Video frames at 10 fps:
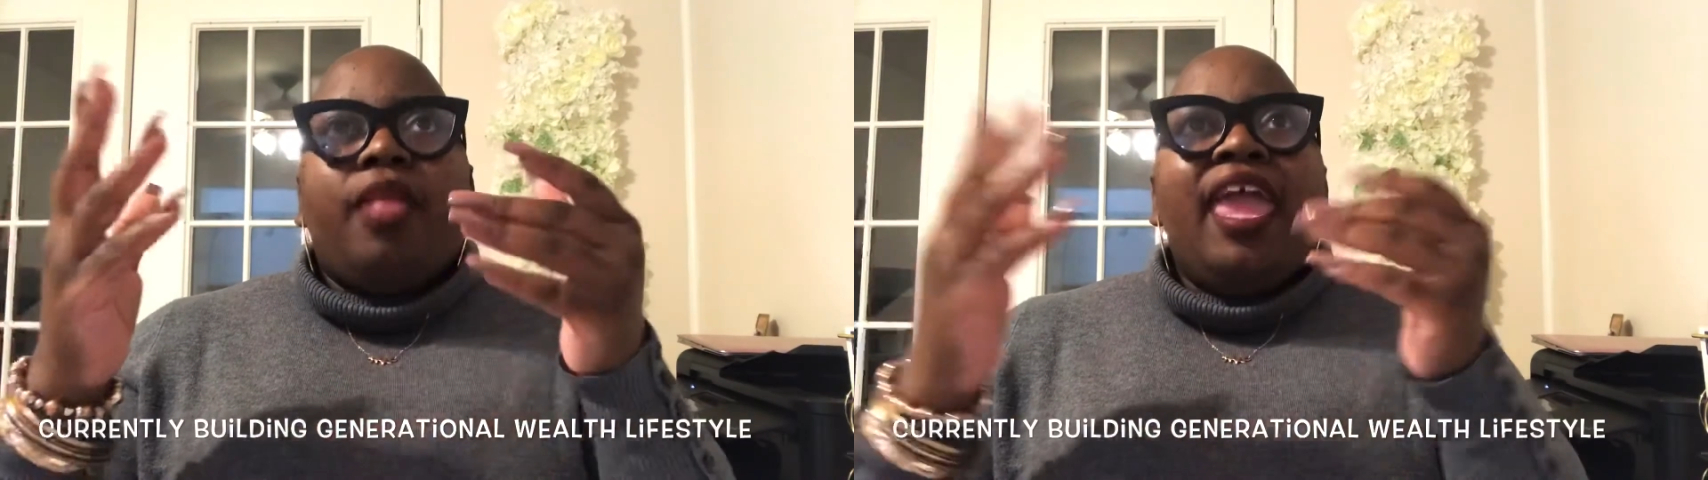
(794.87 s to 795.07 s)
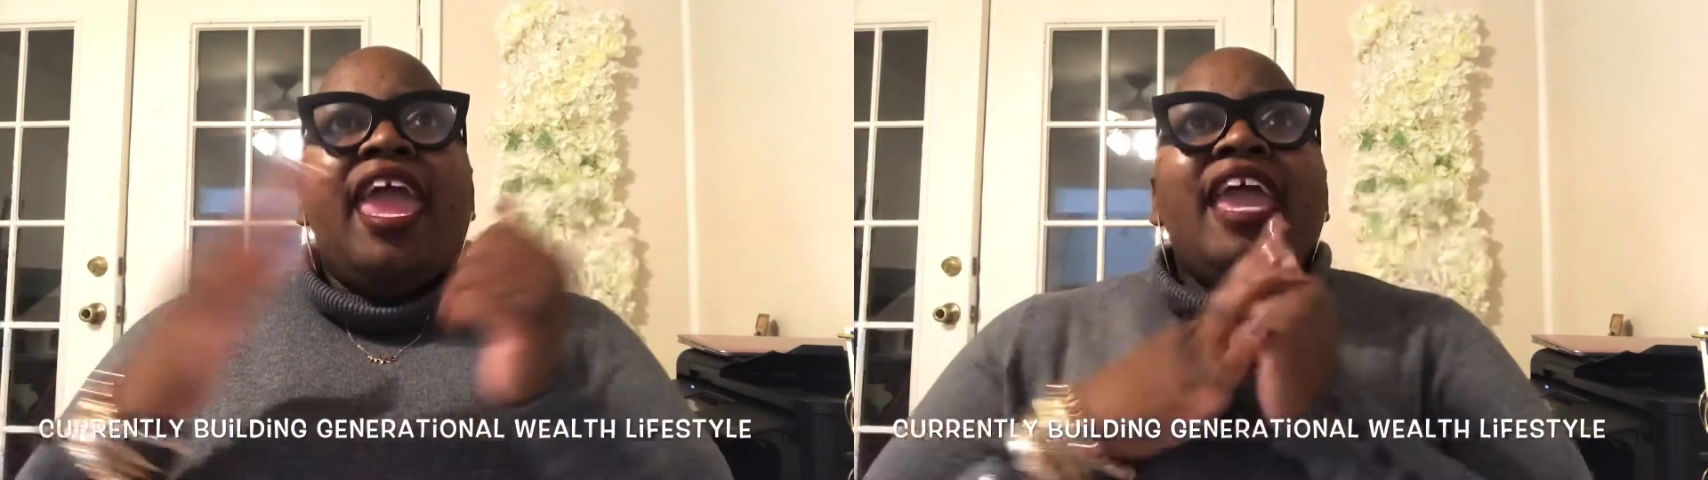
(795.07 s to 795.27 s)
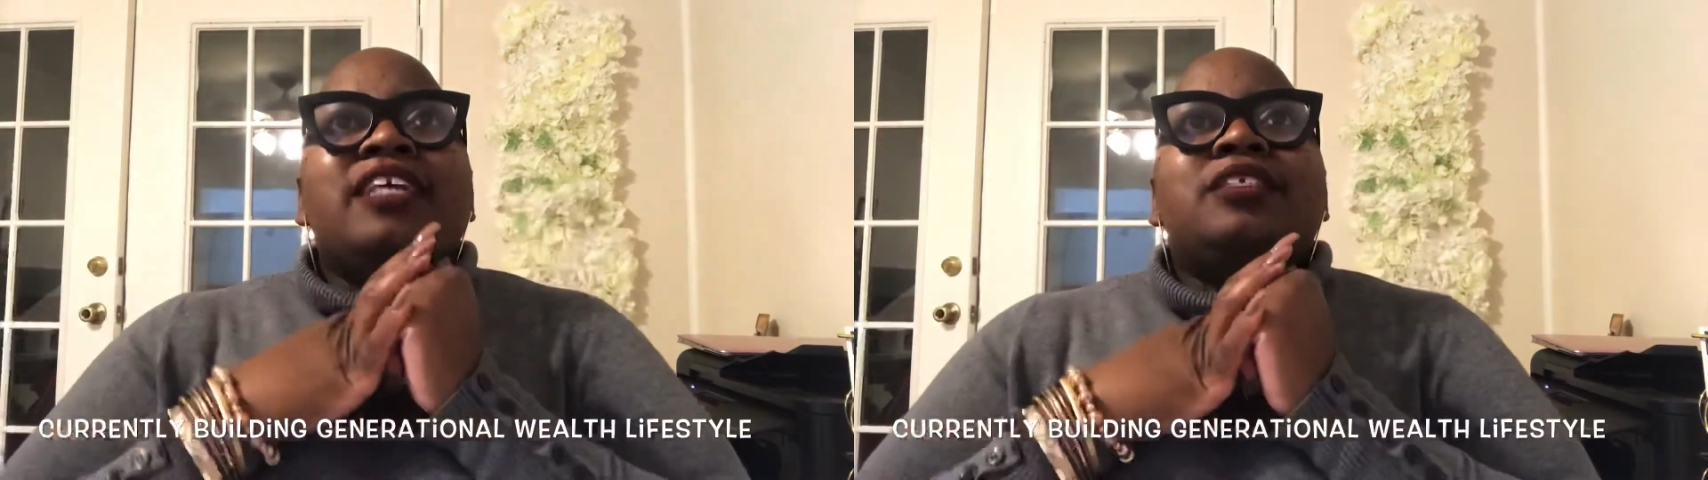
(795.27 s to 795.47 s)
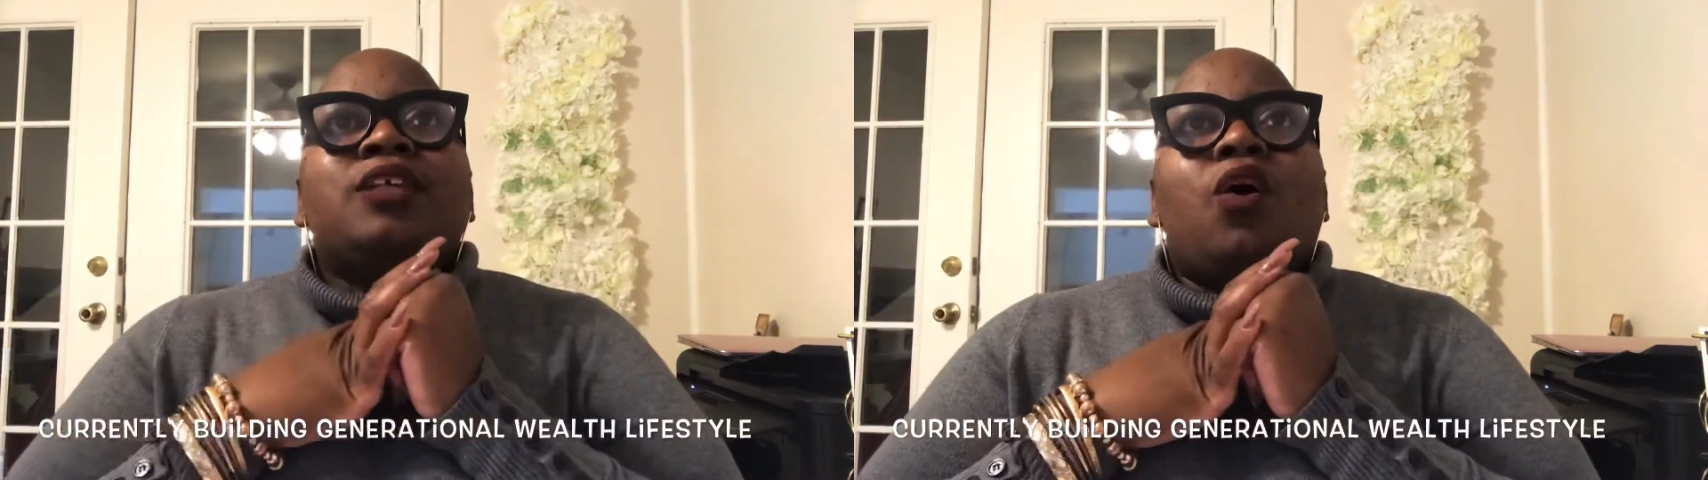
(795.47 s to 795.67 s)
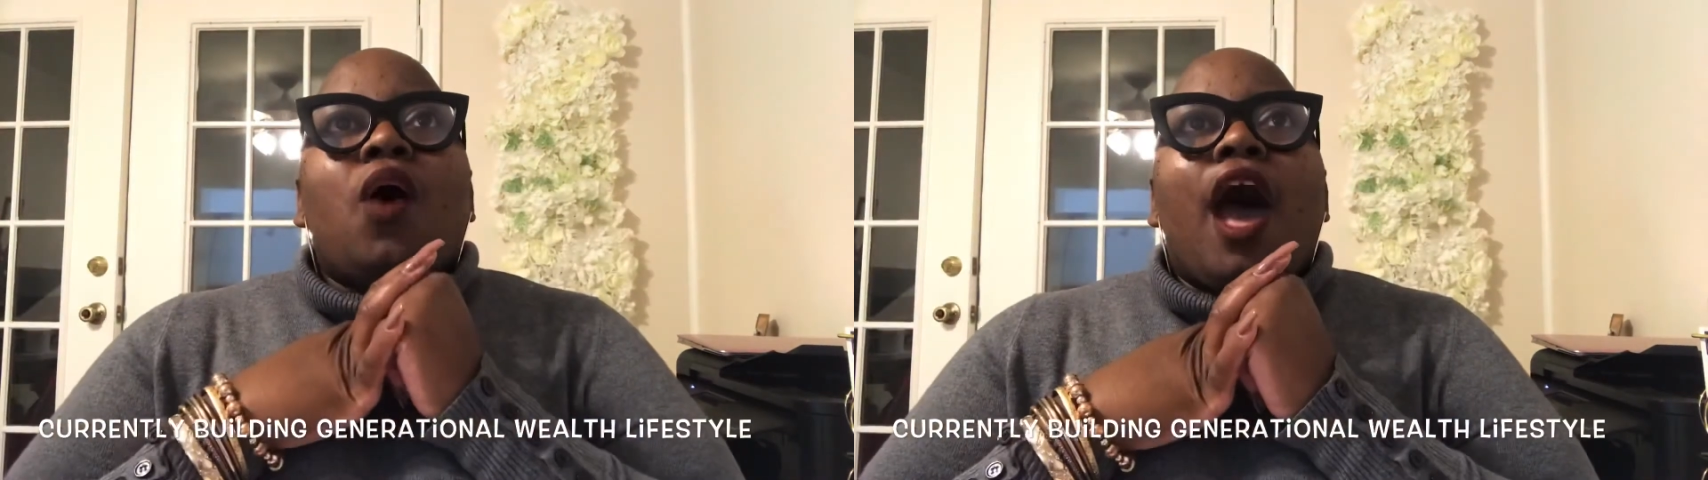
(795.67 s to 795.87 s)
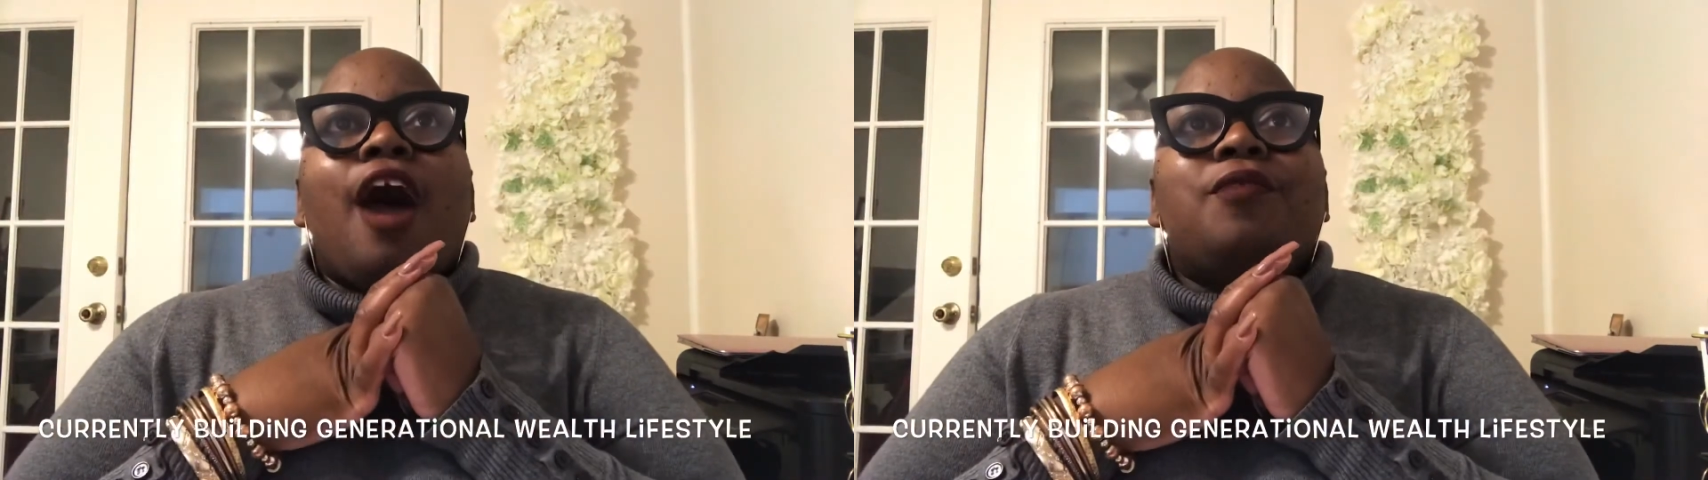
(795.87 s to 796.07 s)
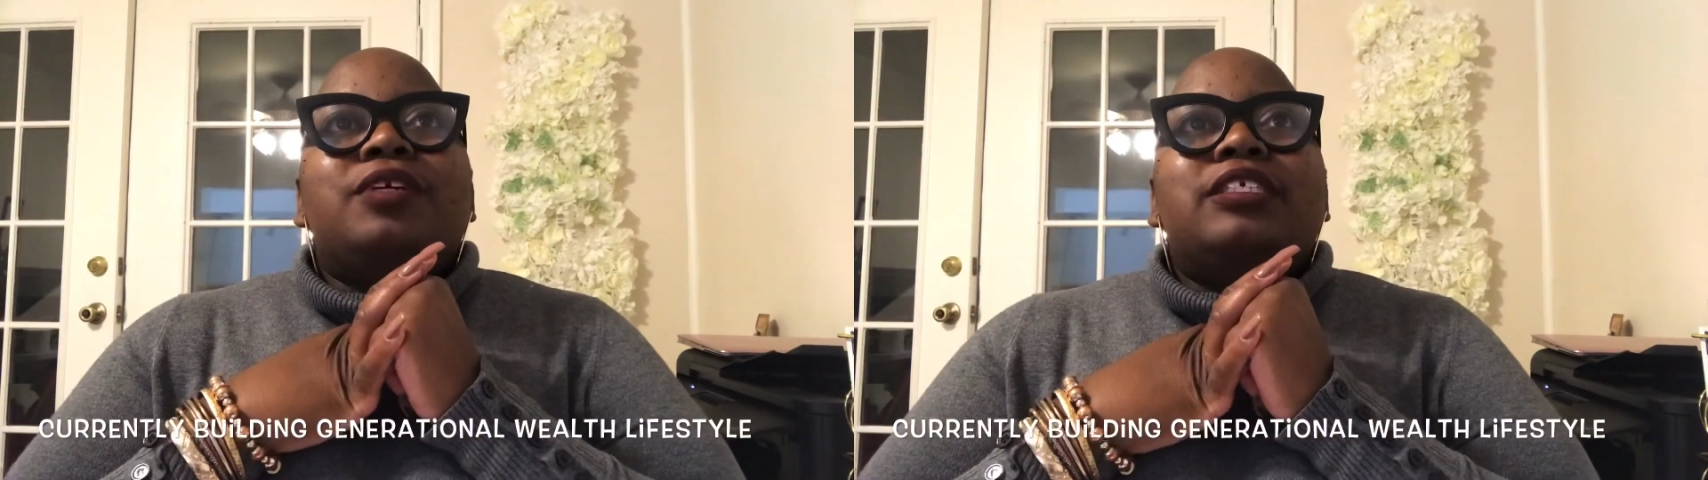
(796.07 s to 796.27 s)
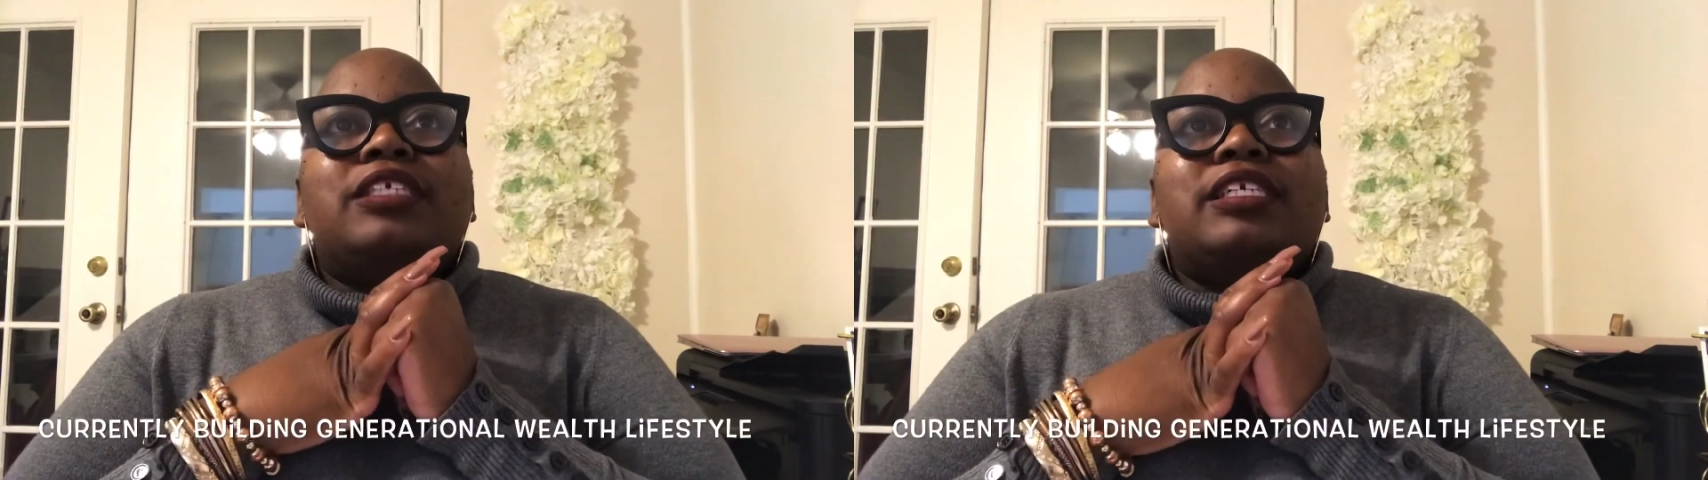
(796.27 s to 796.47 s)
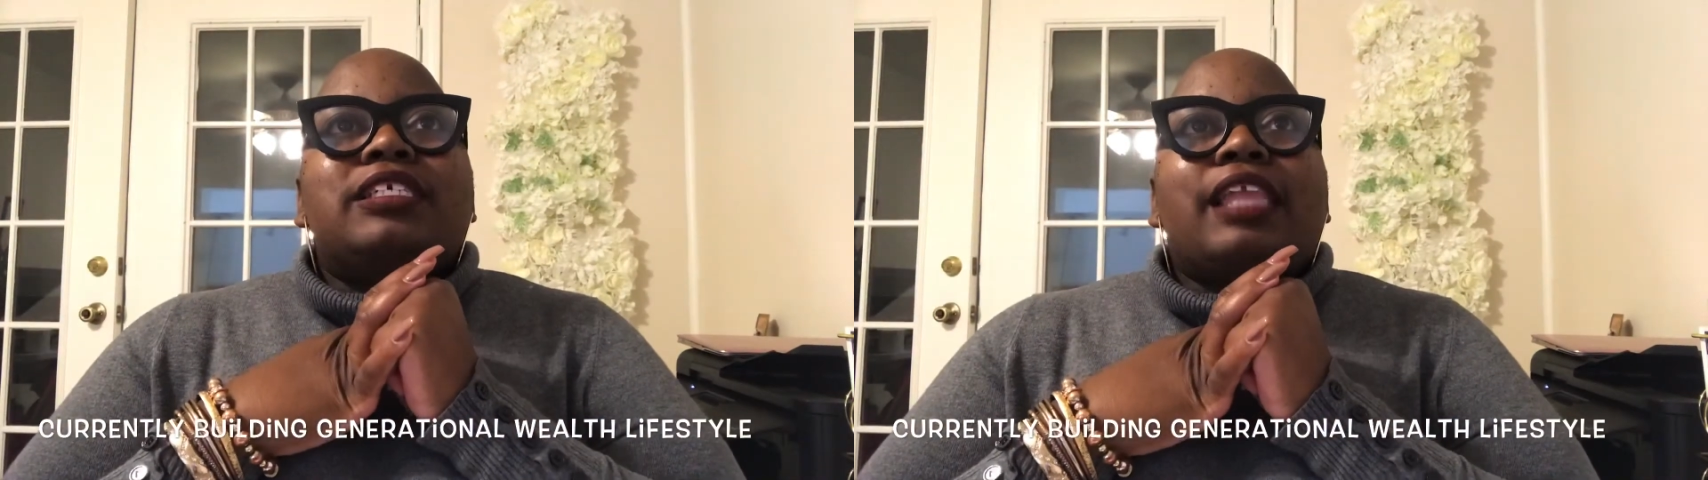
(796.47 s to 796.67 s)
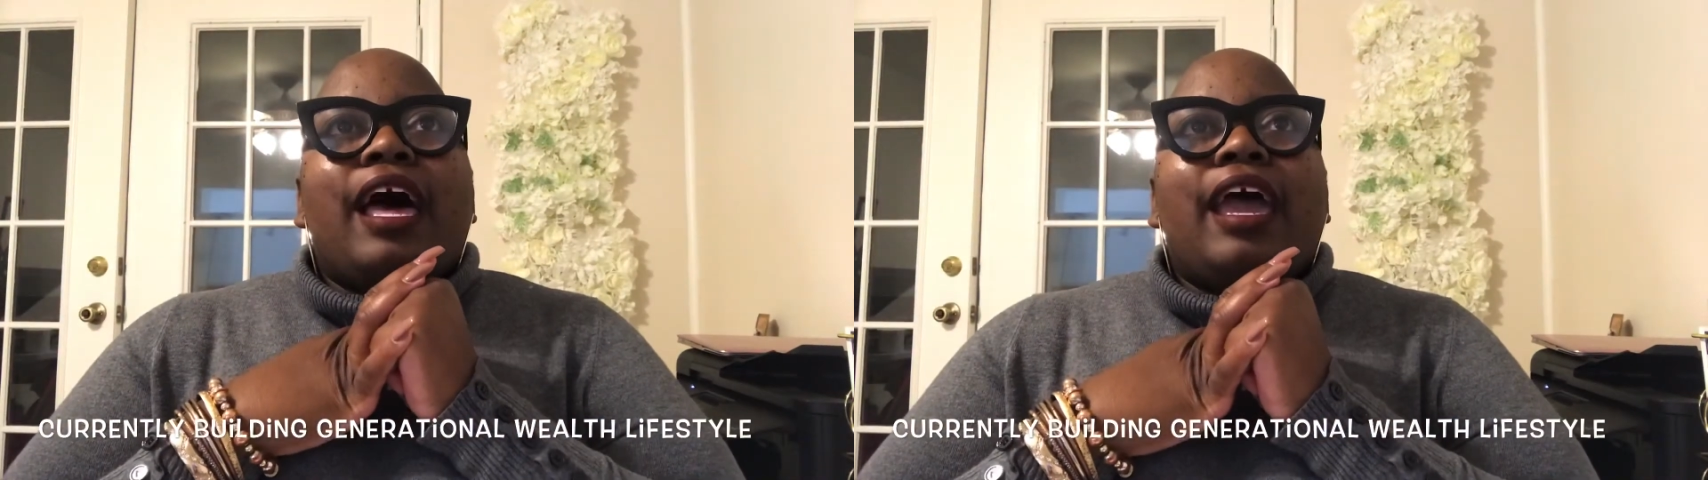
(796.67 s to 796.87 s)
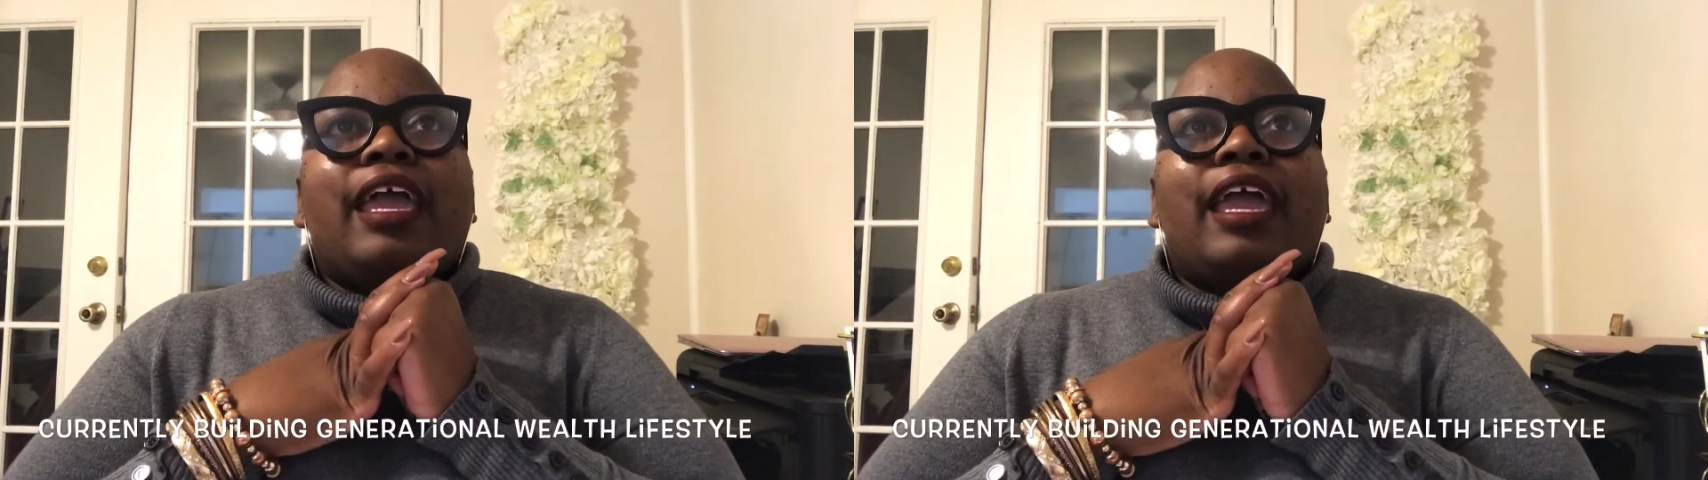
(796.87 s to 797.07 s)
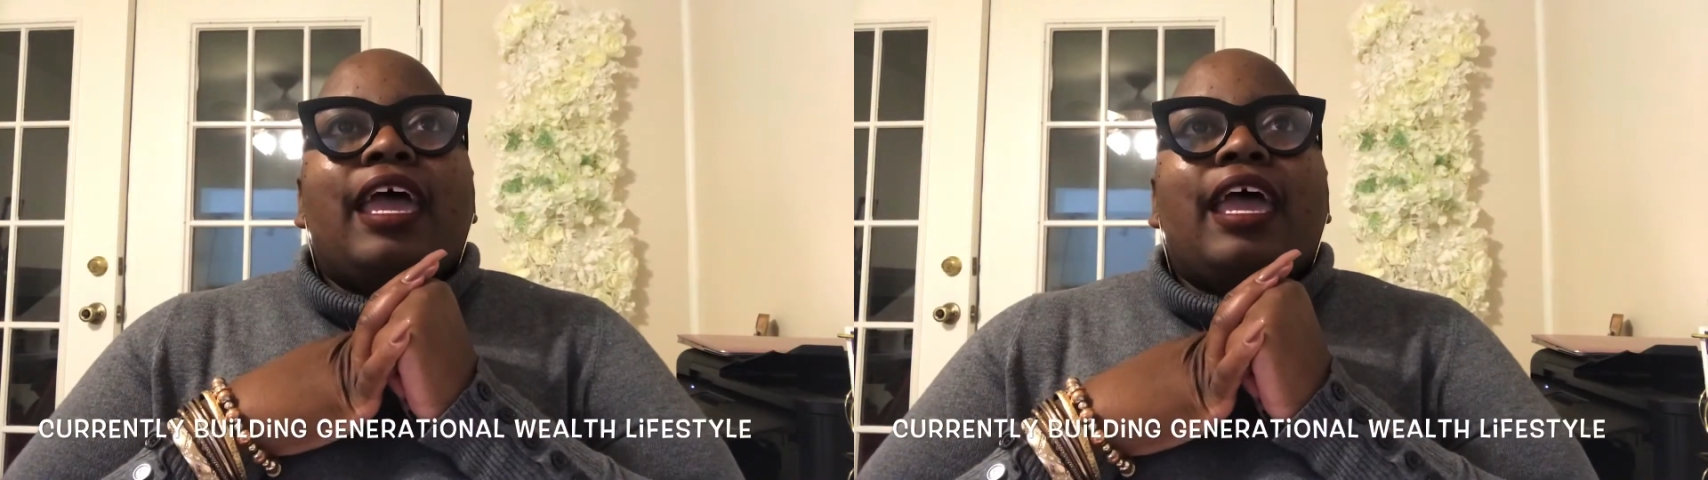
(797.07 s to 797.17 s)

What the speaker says: And so I was just like,